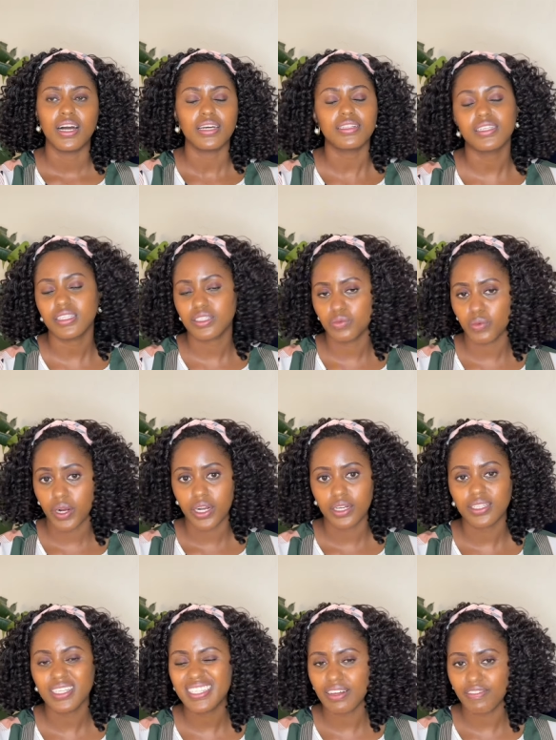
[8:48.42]
this is where
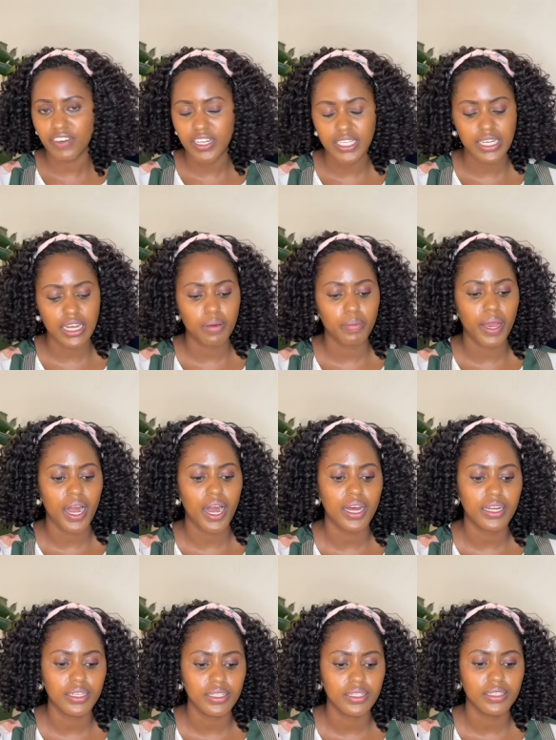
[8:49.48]
this is the first time I
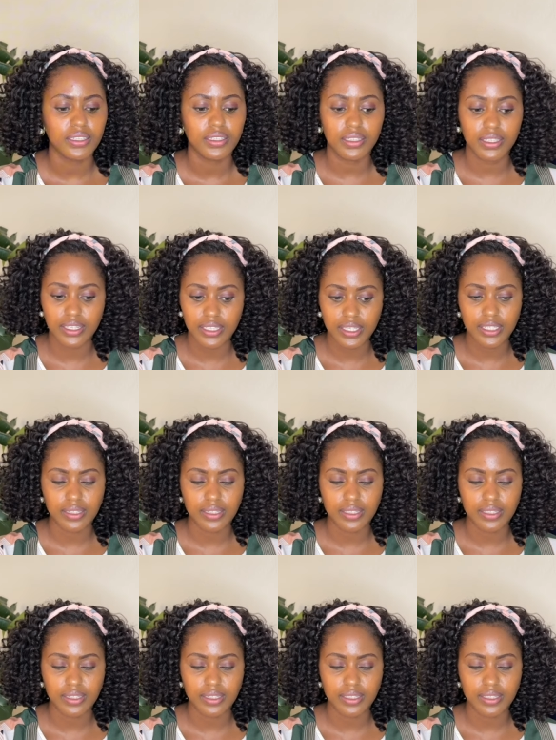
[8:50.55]
had this,